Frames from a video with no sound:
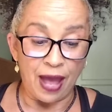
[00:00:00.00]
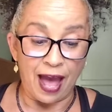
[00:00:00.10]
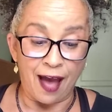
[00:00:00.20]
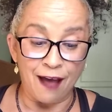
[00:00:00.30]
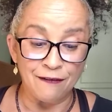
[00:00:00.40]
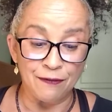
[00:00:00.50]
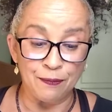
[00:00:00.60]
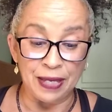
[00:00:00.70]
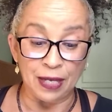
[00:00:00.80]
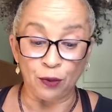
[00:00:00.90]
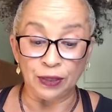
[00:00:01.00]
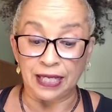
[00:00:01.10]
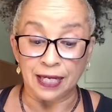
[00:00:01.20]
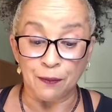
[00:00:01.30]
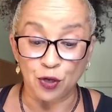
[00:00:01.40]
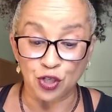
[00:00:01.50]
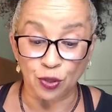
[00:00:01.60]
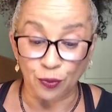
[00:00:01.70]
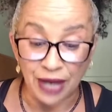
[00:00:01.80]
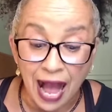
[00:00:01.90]
have, being only an
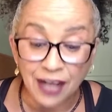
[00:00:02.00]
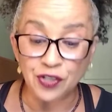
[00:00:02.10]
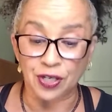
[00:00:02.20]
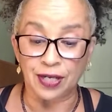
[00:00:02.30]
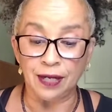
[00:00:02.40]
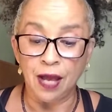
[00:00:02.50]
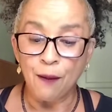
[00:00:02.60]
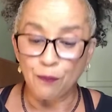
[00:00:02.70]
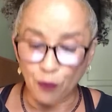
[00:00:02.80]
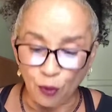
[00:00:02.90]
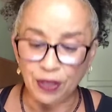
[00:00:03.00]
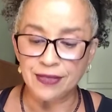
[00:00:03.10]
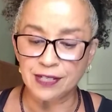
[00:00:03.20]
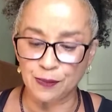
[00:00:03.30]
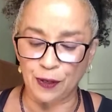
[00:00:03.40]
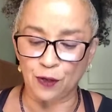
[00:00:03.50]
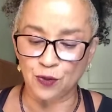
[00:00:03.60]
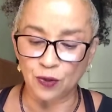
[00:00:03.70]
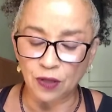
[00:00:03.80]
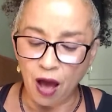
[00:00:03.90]
emotional reaction, broken the
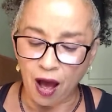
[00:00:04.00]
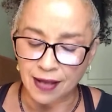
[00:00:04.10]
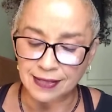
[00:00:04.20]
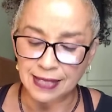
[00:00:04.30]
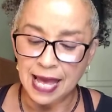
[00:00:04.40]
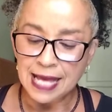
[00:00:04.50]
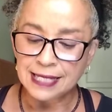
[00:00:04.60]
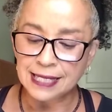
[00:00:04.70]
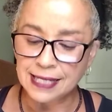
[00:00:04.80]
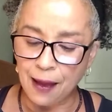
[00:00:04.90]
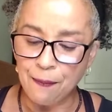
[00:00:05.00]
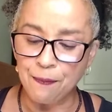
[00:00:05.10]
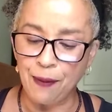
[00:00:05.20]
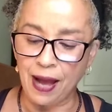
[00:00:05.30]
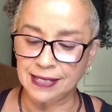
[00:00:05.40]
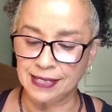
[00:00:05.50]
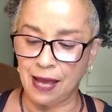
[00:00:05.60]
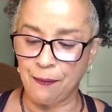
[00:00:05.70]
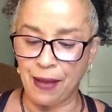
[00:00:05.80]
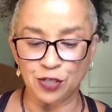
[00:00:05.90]
spiritual laws. Step by
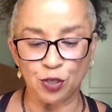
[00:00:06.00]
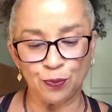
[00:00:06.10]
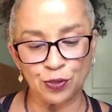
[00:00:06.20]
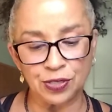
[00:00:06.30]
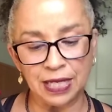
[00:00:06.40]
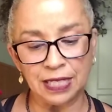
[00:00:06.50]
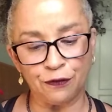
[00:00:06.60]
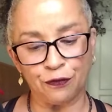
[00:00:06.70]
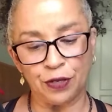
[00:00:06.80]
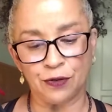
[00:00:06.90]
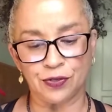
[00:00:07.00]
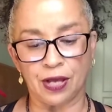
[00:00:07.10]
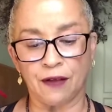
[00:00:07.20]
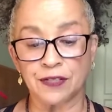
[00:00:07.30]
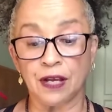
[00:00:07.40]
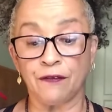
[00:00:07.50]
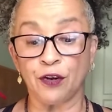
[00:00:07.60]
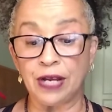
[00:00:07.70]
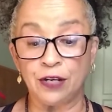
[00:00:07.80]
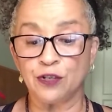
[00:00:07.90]
step, as you proceed to free yourselves of
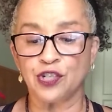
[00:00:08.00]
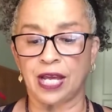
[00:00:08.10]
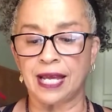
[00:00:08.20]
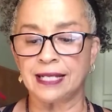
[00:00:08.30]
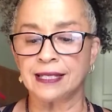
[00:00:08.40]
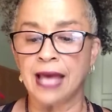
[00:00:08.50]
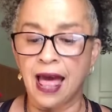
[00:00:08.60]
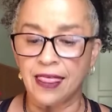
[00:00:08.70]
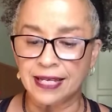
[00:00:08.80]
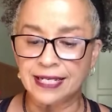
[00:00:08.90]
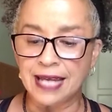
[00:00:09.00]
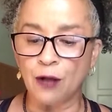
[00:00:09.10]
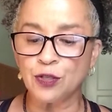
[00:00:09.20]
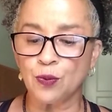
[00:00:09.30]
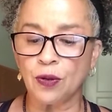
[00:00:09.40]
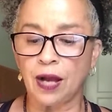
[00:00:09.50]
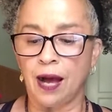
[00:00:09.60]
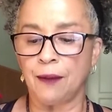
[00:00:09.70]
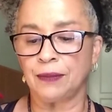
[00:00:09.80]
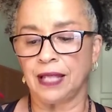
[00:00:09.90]
your inner chains, the doubts will
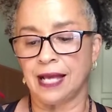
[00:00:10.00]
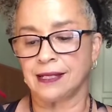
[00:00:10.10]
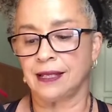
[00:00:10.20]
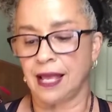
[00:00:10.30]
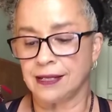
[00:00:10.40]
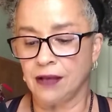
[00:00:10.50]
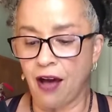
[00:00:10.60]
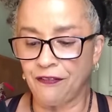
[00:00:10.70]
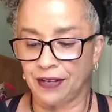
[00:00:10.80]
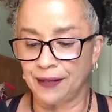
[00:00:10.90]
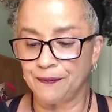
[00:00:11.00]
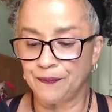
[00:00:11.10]
come less and less often.